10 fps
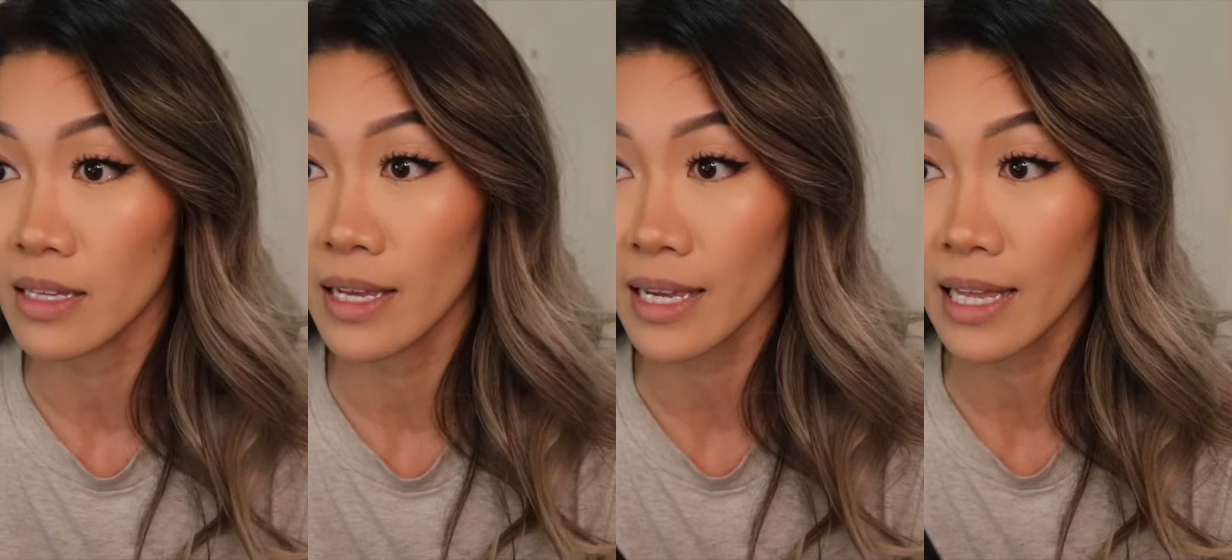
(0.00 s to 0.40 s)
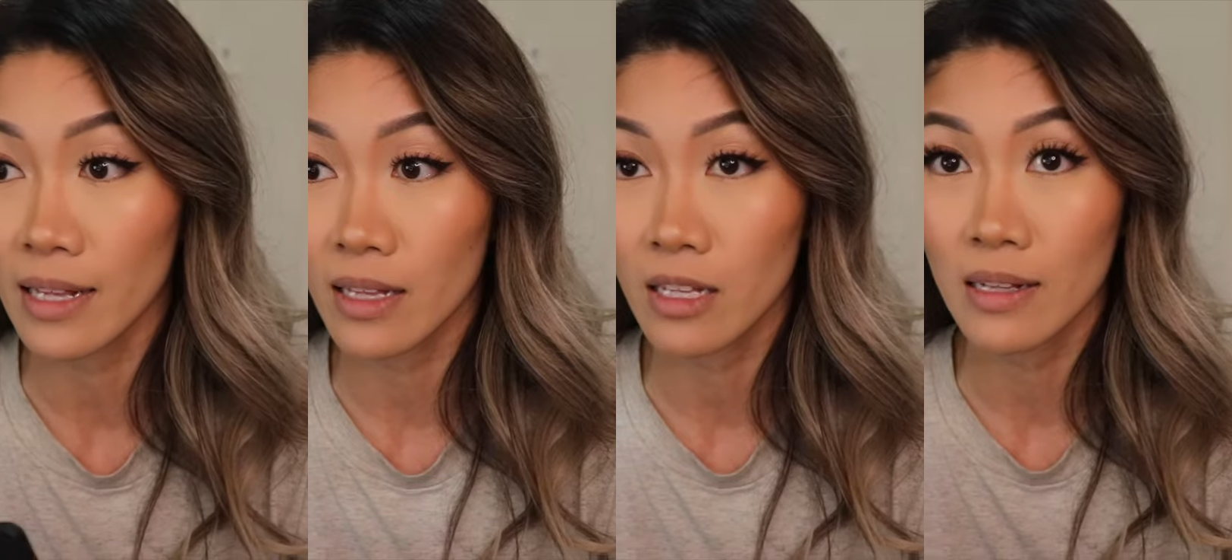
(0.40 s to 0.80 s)
Like,
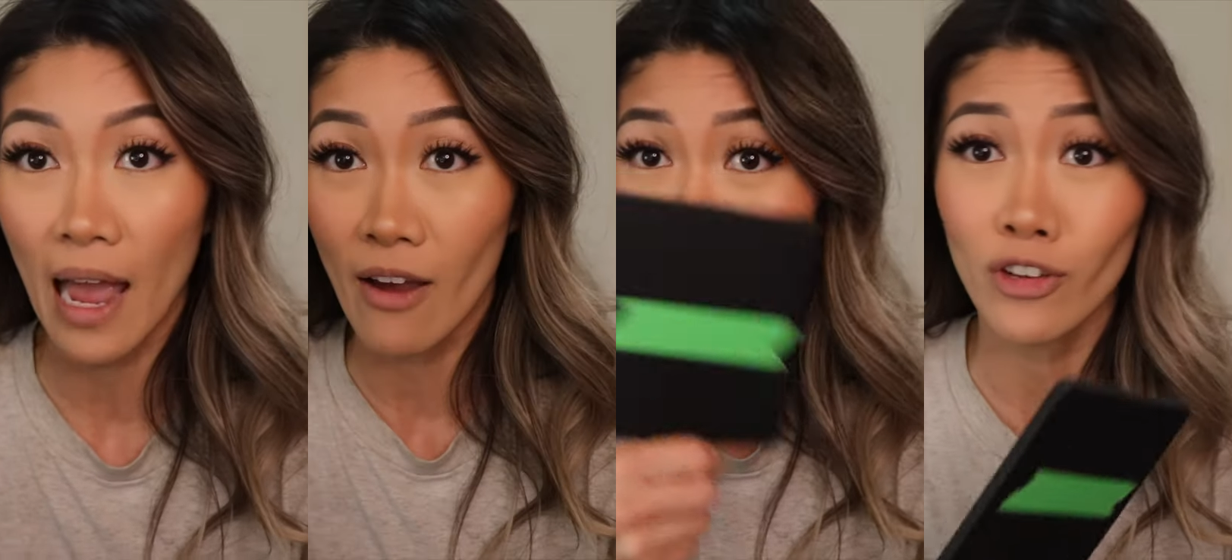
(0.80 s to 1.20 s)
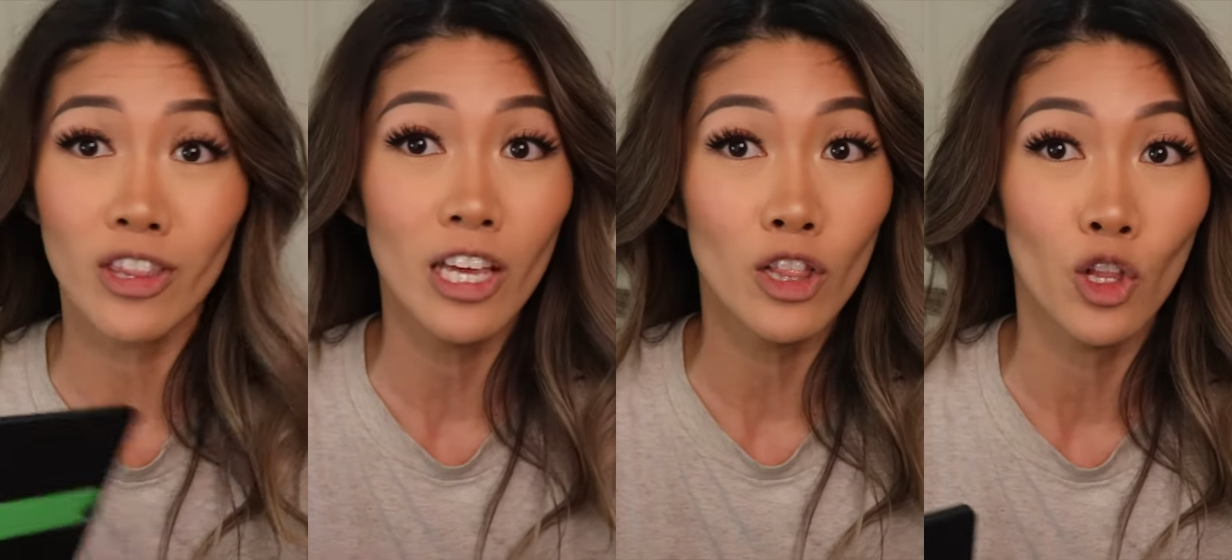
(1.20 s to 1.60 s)
it,
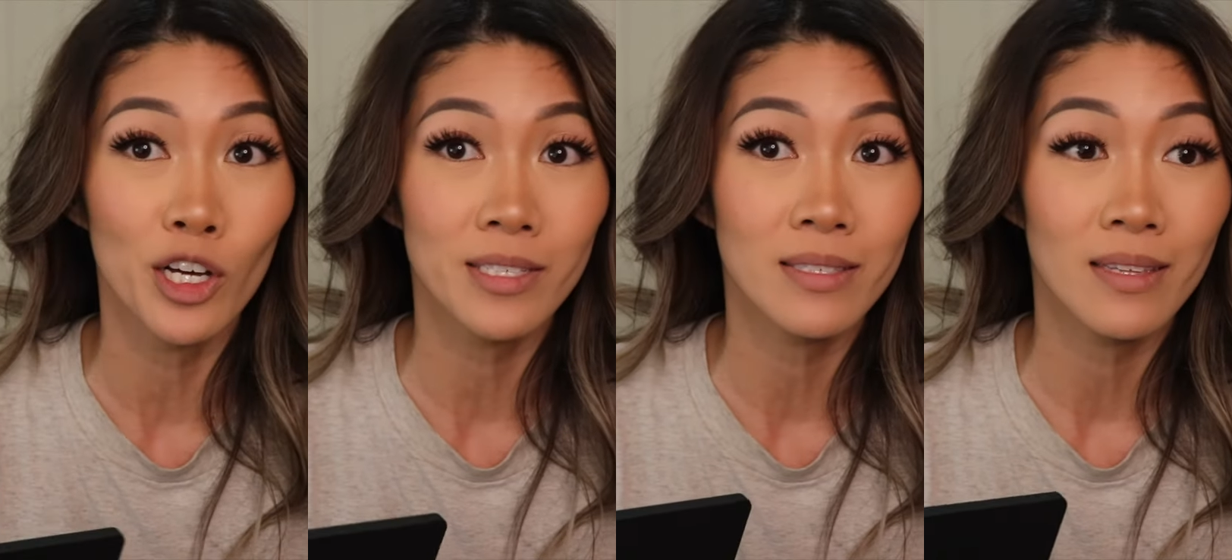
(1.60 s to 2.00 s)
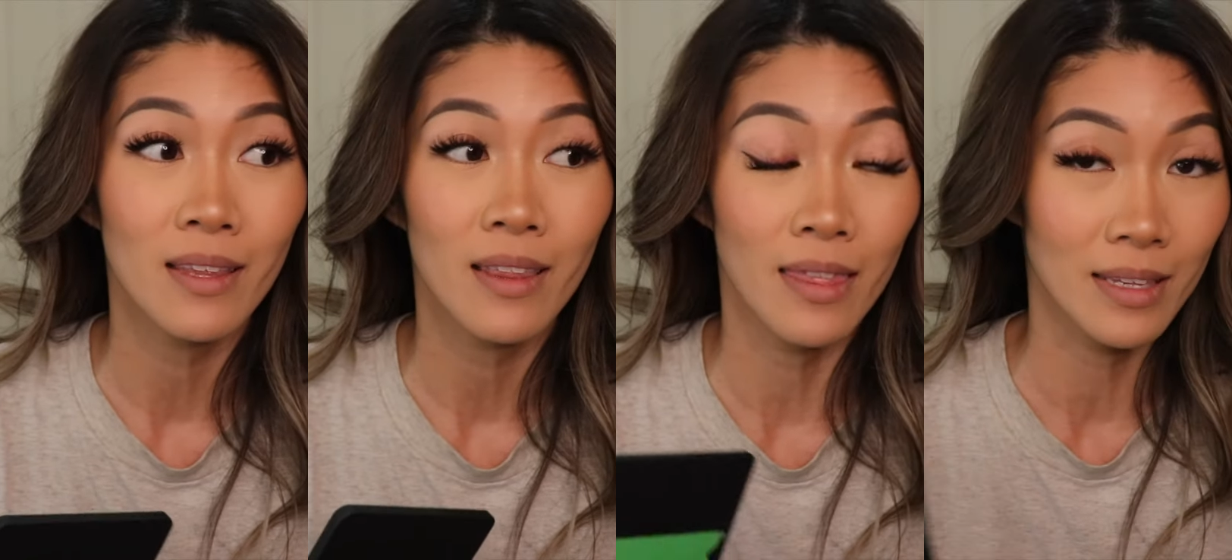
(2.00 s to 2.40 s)
everything looks
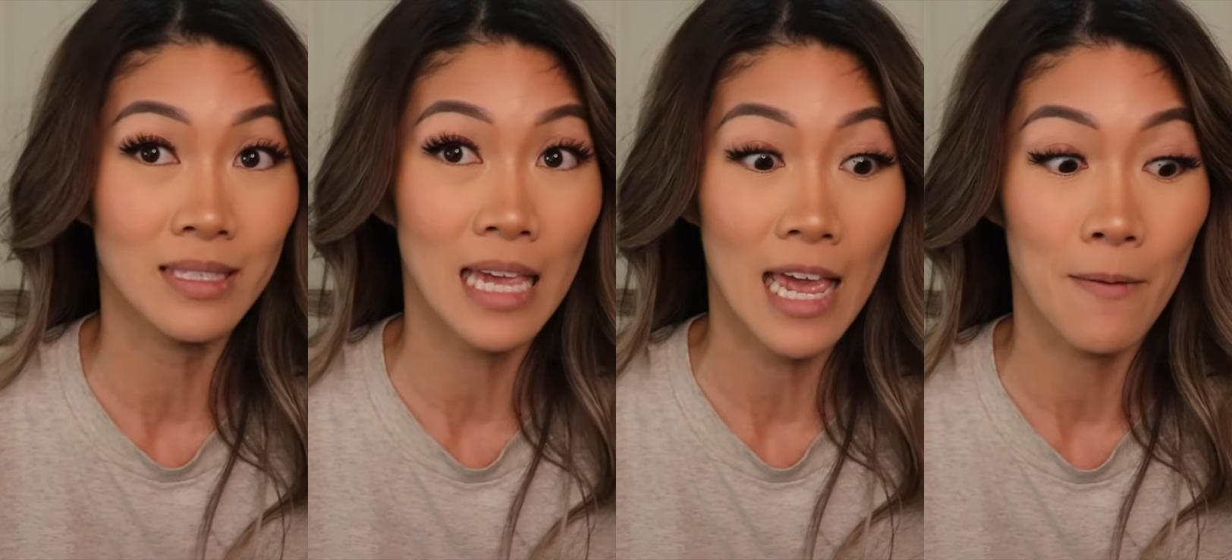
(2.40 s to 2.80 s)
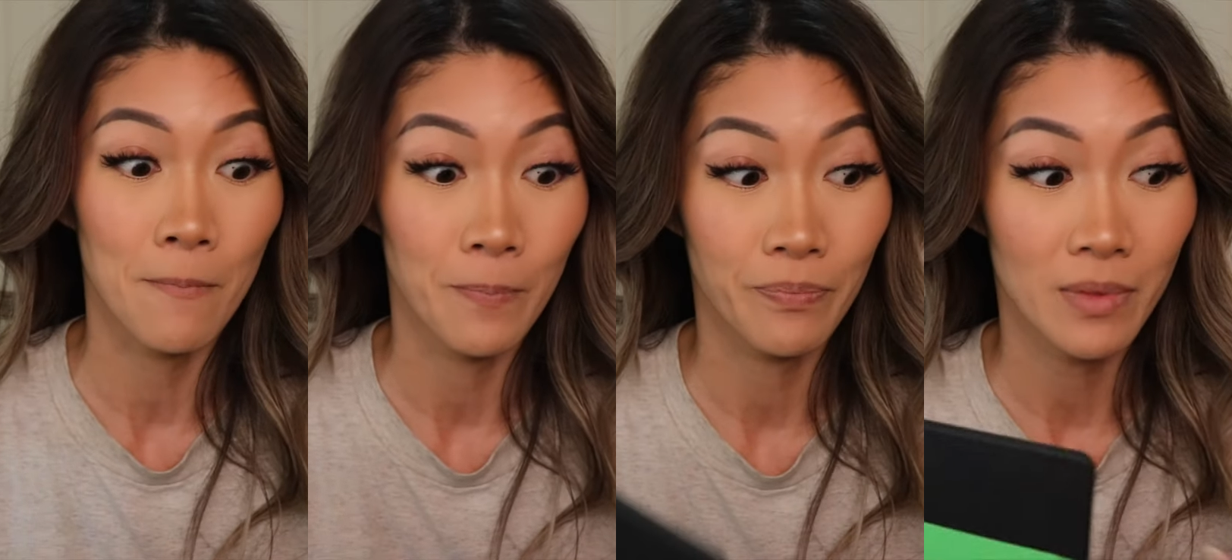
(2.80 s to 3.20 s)
the same.